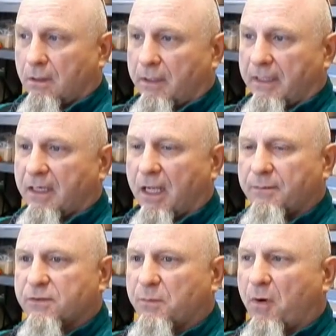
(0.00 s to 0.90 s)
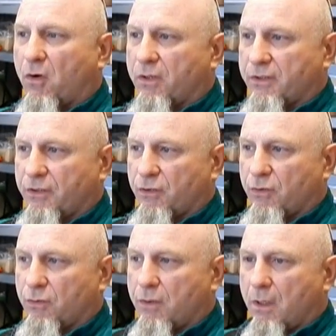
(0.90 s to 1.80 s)
that comes upon
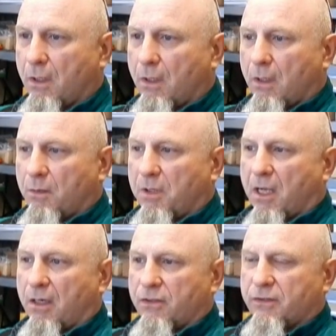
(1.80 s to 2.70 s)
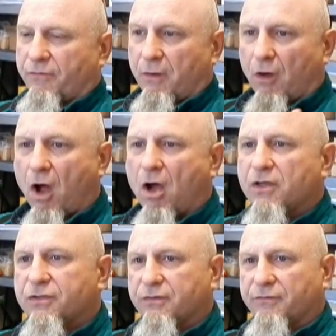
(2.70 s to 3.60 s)
you because of the
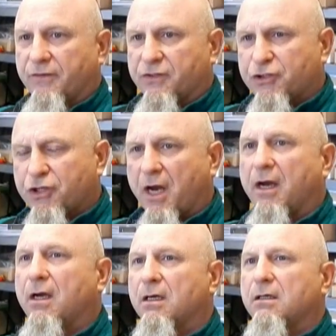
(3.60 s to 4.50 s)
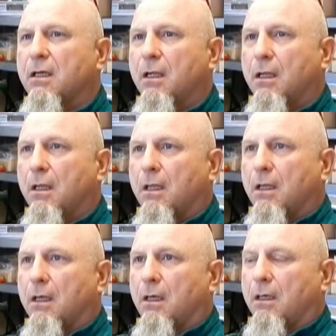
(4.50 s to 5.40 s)
loss of the shared
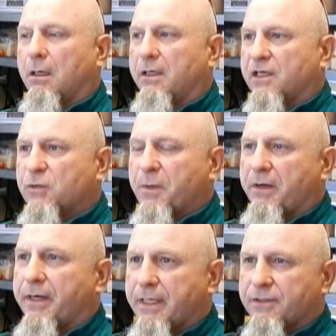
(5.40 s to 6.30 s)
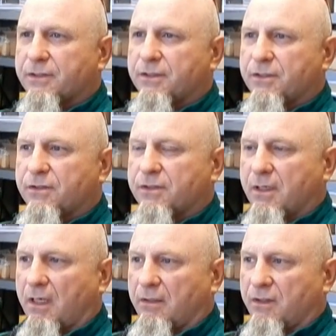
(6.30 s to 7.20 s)
experiences
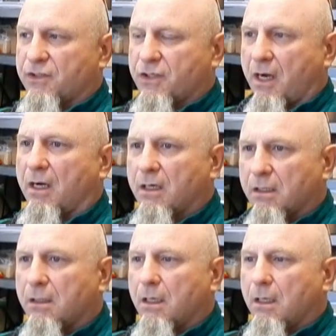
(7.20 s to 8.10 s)
and the shared